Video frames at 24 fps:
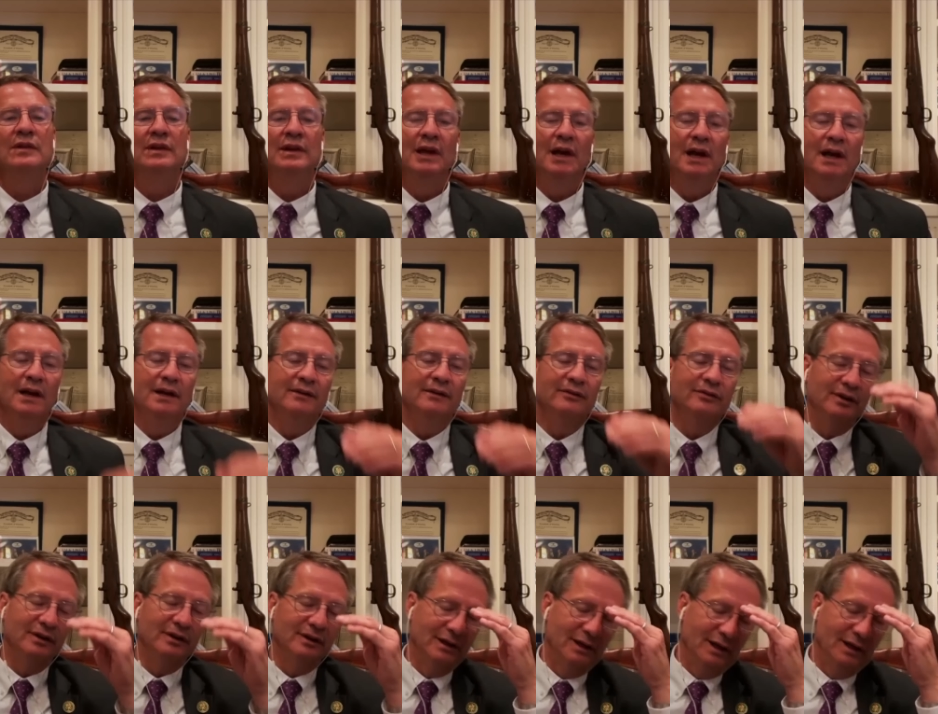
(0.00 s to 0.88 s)
Yeah, he's
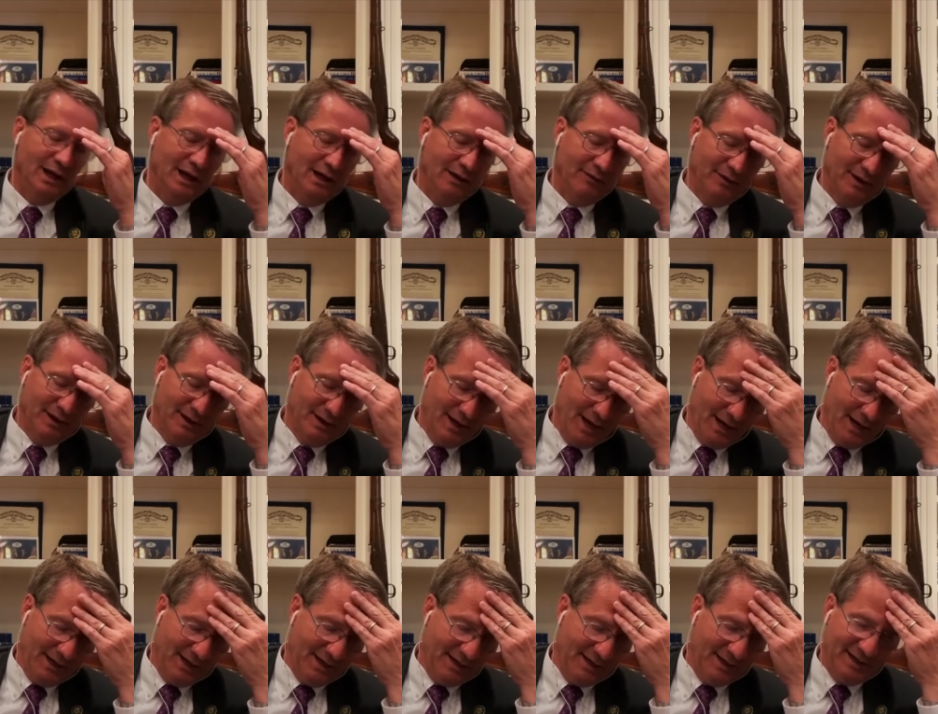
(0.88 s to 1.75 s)
still alive.
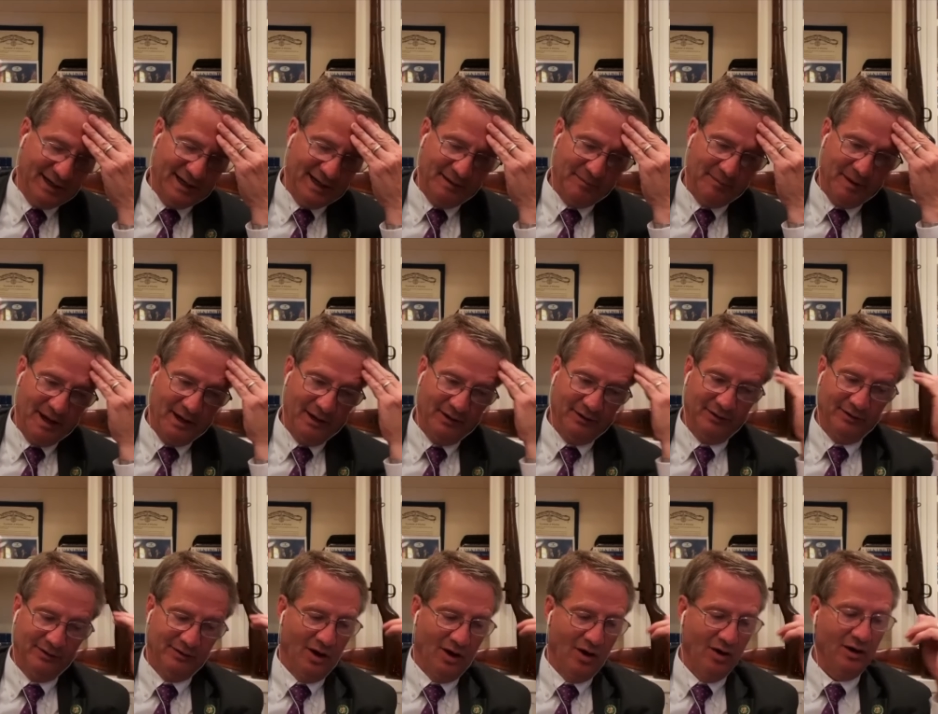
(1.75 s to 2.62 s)
I need to get him out
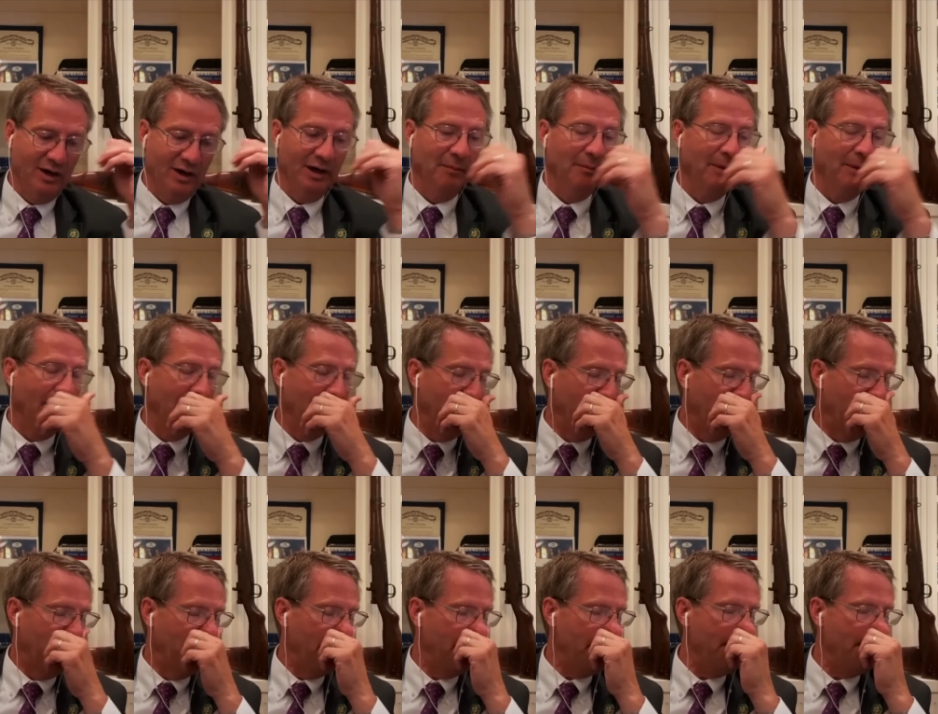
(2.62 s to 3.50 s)
talking about it.
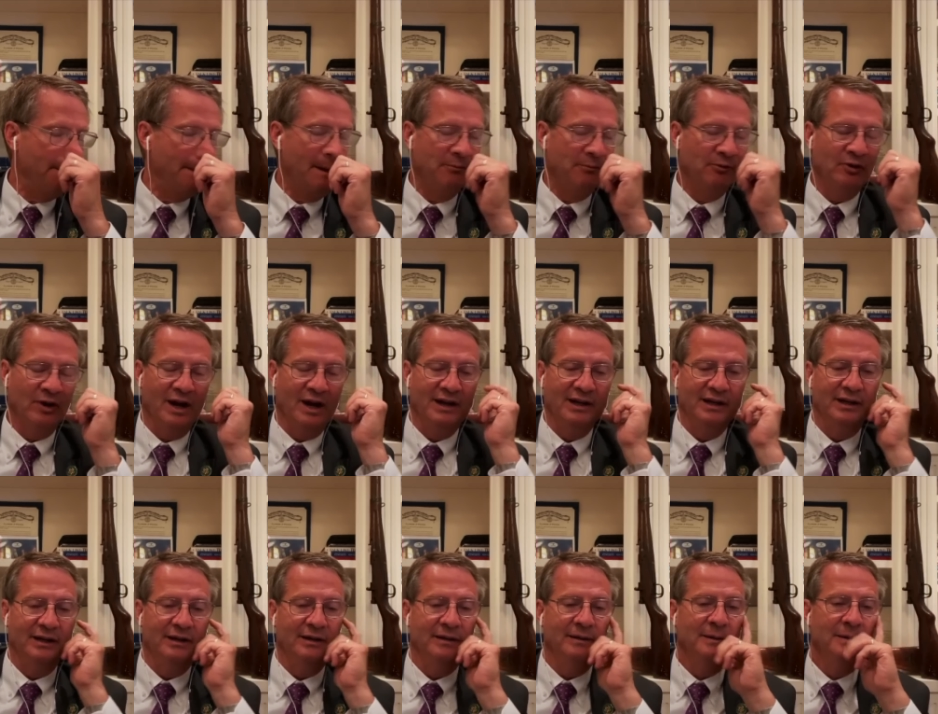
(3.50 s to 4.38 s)
Trying
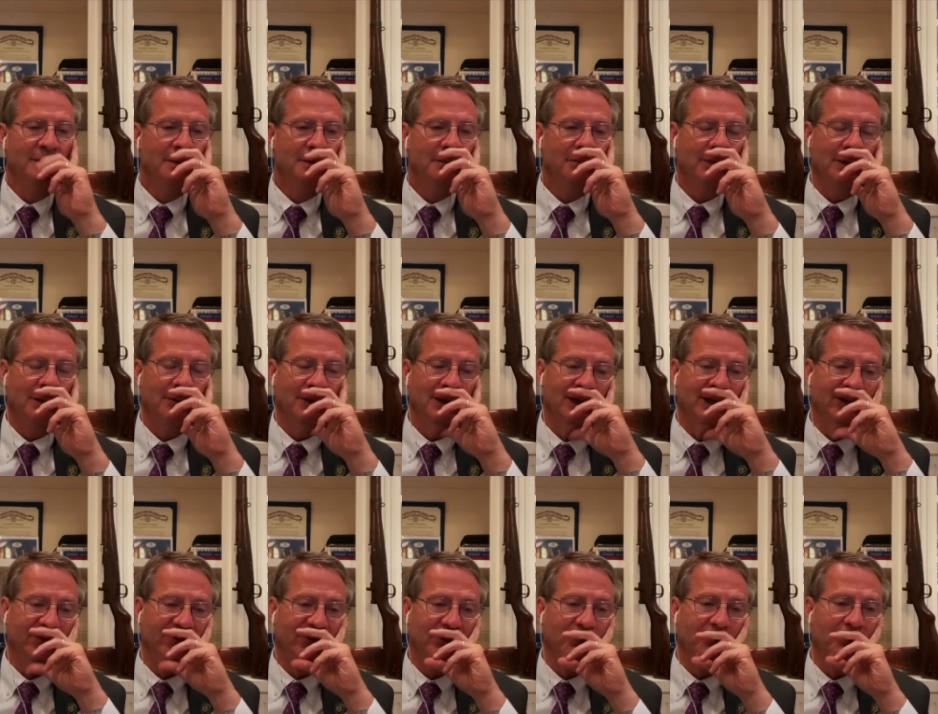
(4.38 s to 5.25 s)
to maybe
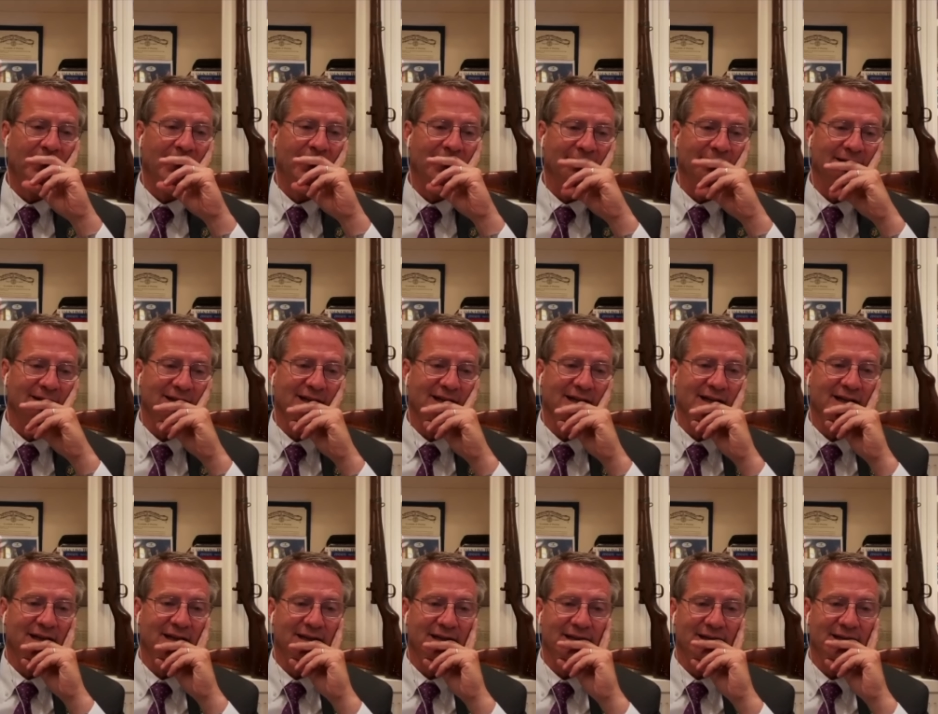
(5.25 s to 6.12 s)
get somebody to get